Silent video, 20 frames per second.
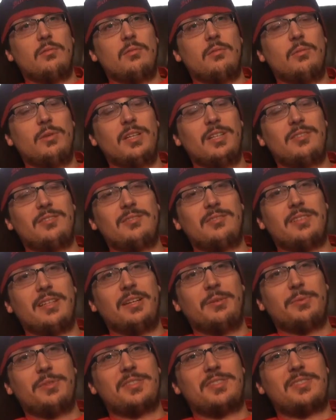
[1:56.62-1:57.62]
Well,
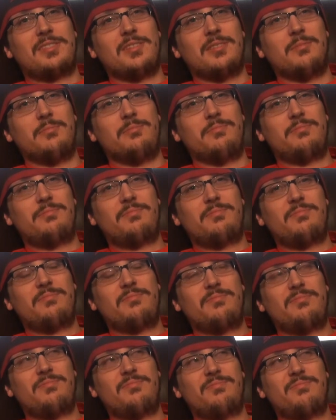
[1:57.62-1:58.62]
that was the
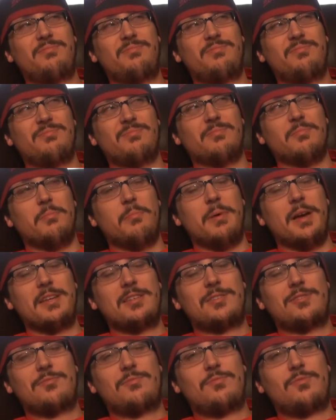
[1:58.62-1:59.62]

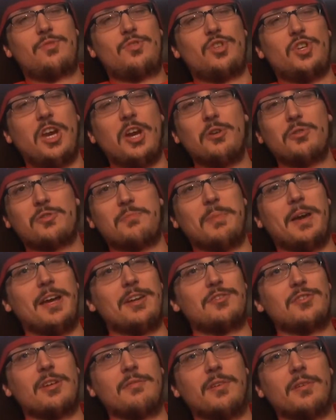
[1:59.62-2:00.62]
best chairs
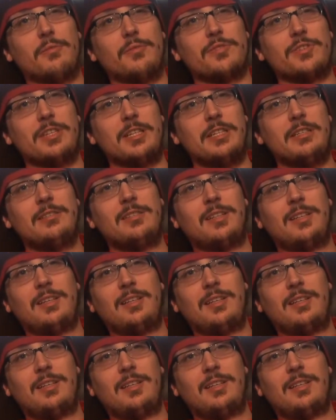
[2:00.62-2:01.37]
match I've ever seen.